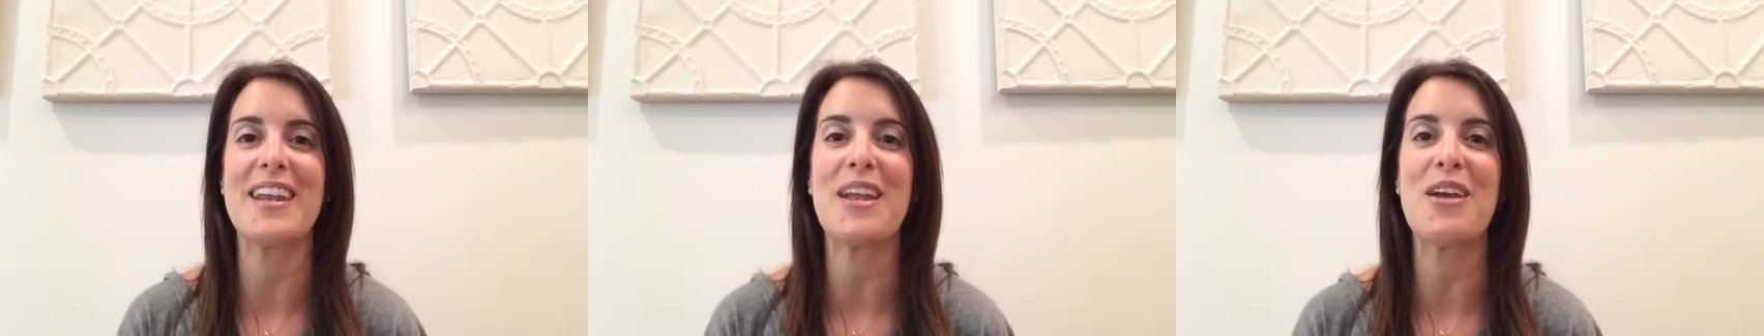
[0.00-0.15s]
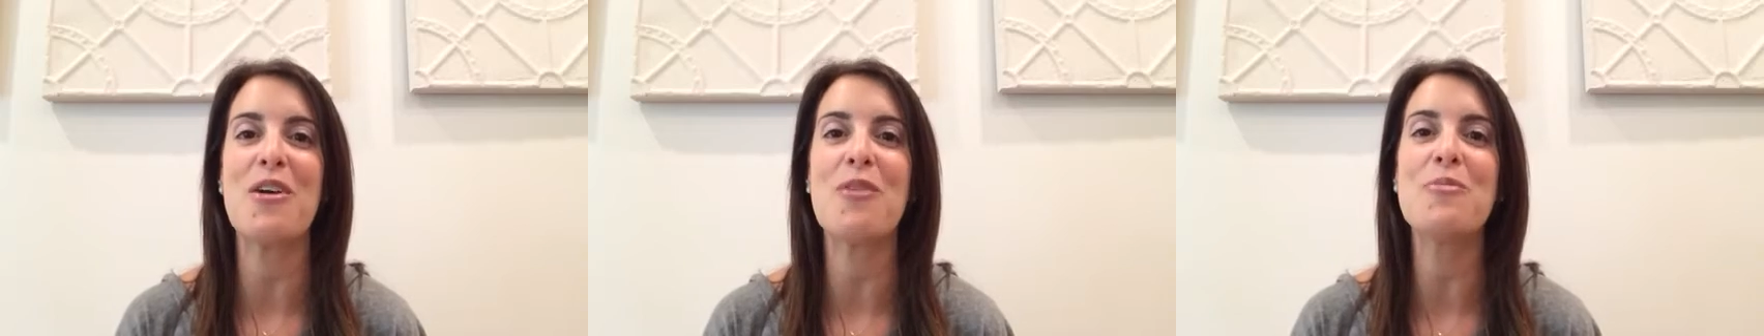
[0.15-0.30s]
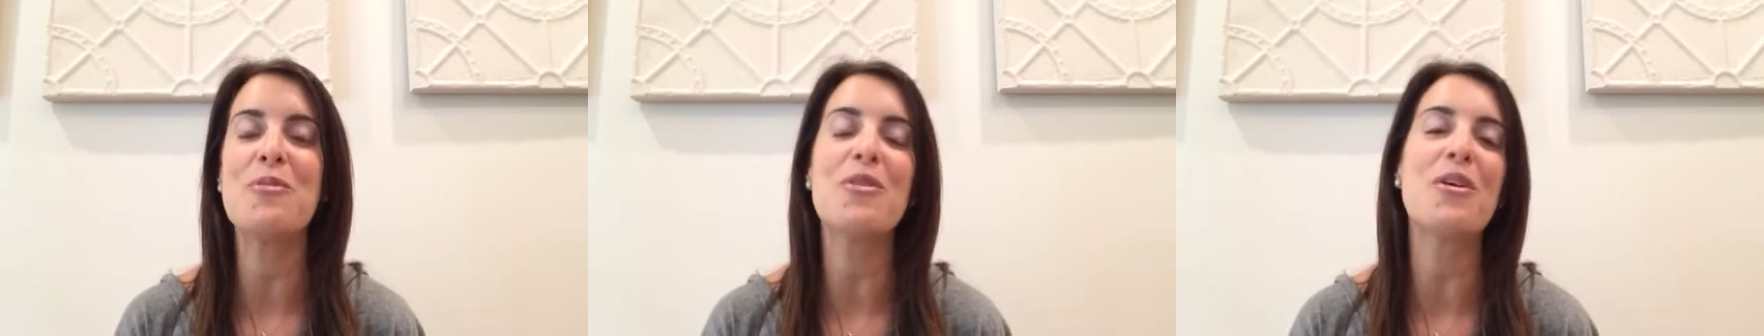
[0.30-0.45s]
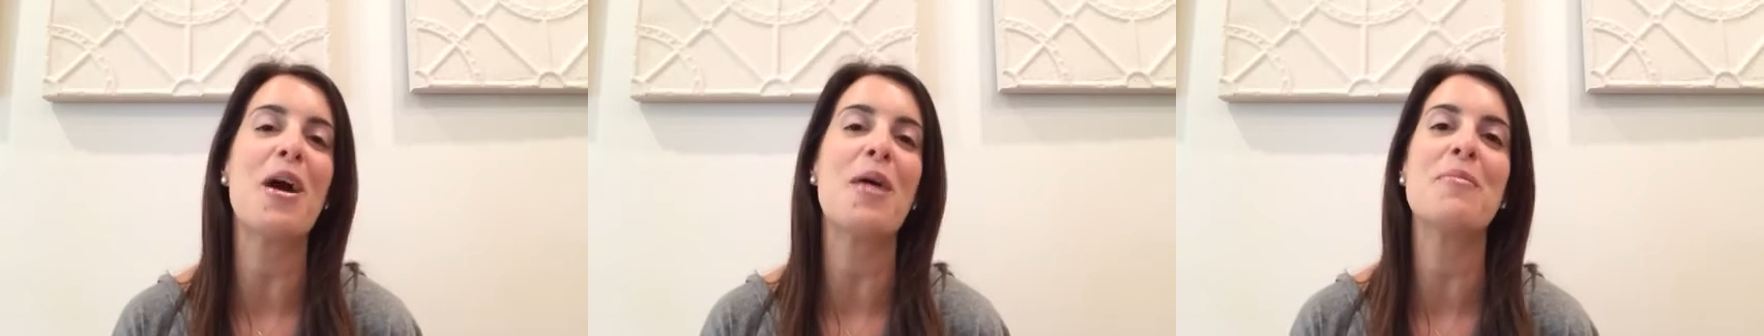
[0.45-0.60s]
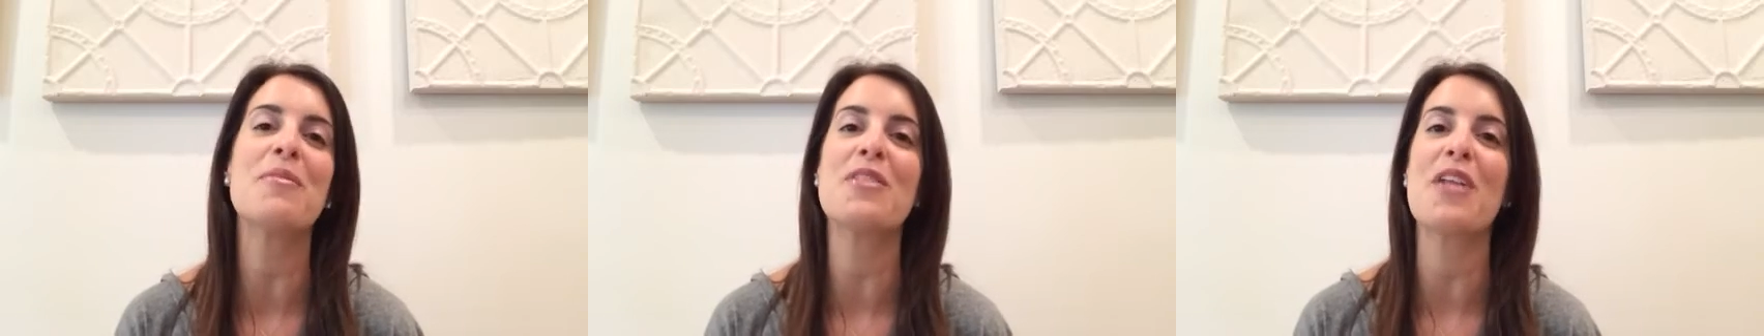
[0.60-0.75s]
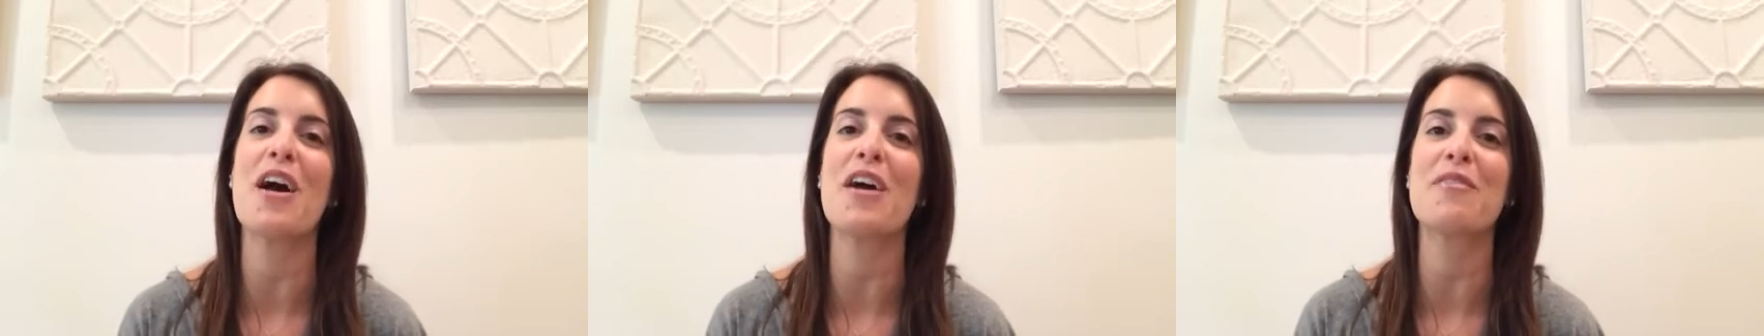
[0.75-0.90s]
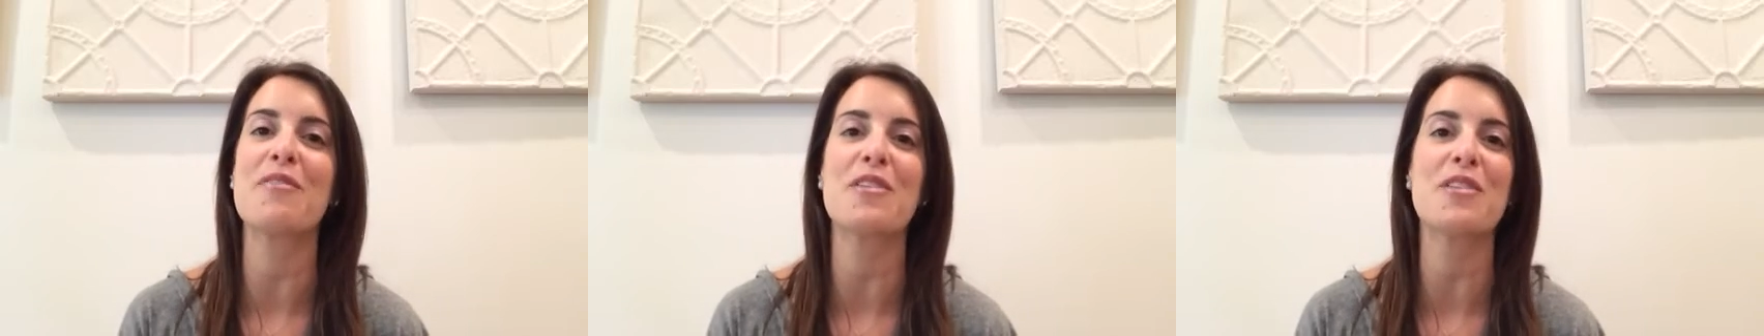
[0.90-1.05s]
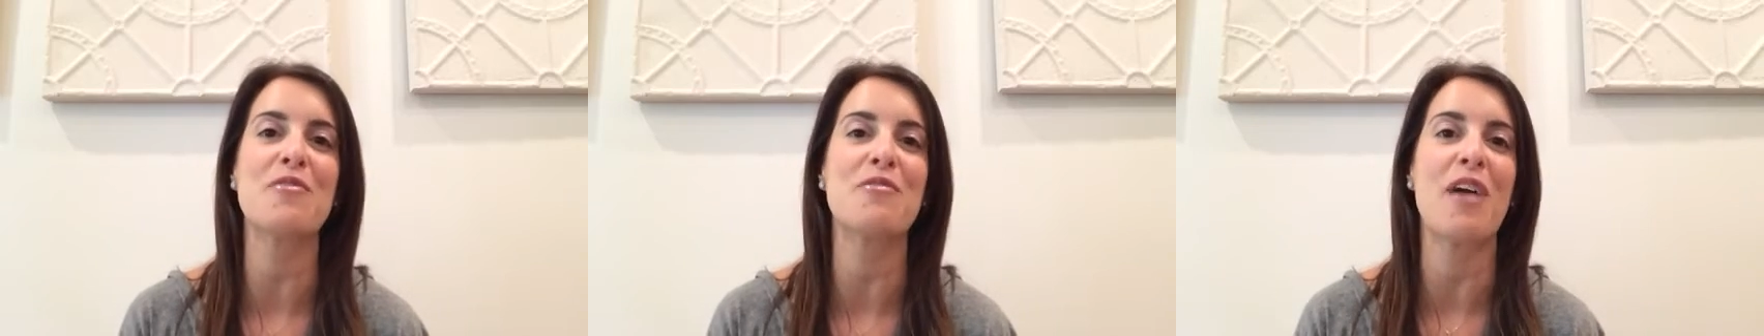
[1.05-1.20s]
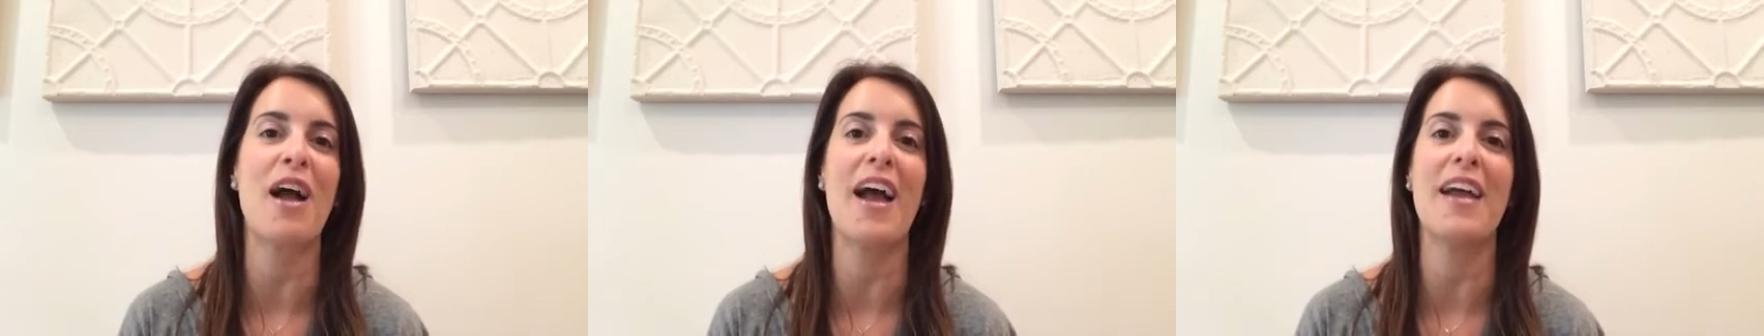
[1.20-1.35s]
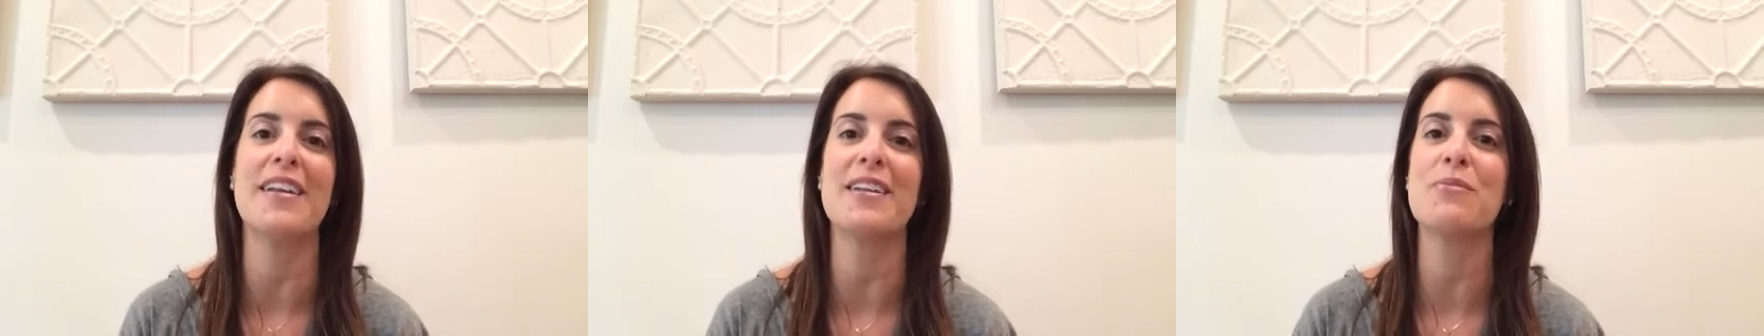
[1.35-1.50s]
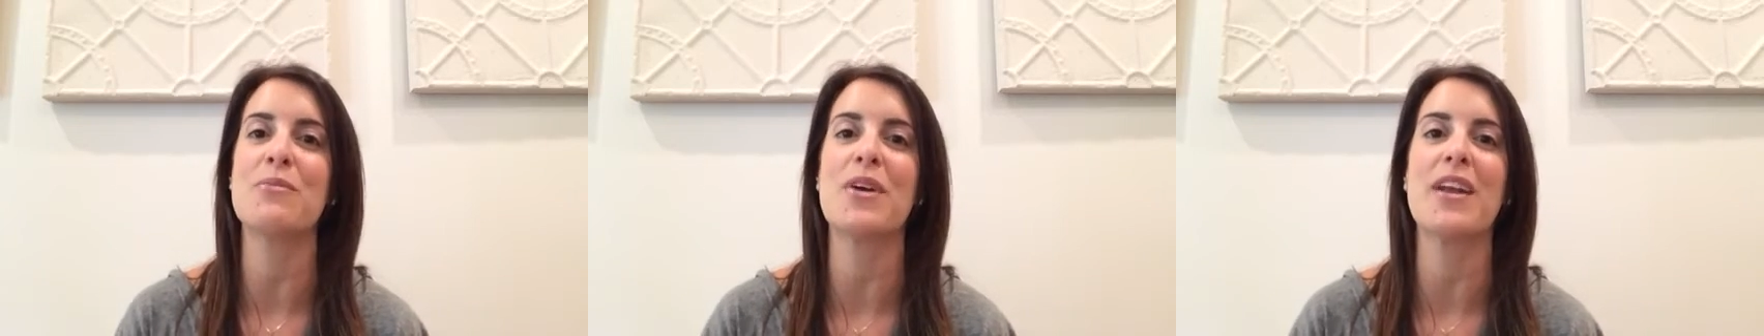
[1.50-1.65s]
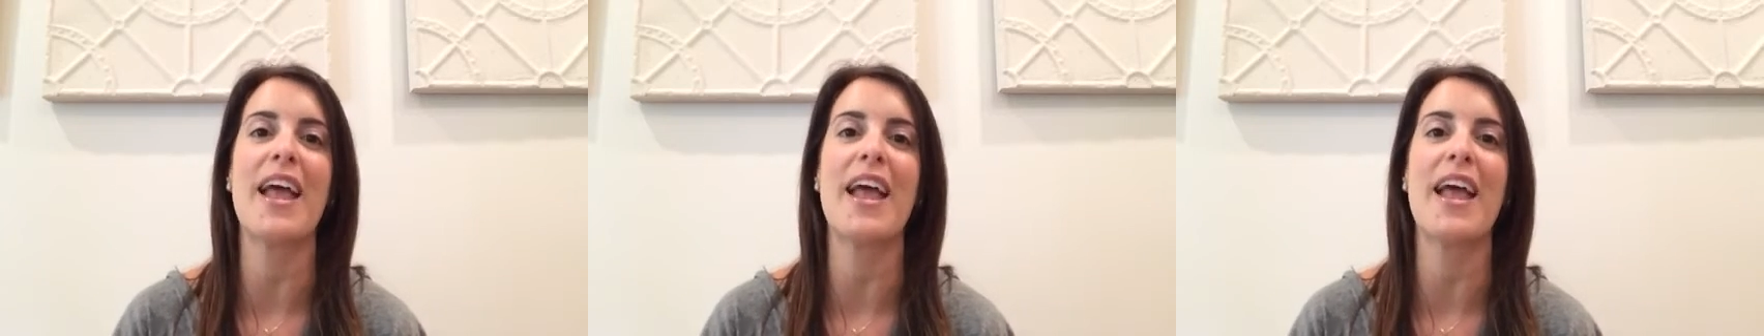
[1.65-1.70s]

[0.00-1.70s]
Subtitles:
and I hope you come along for the ride in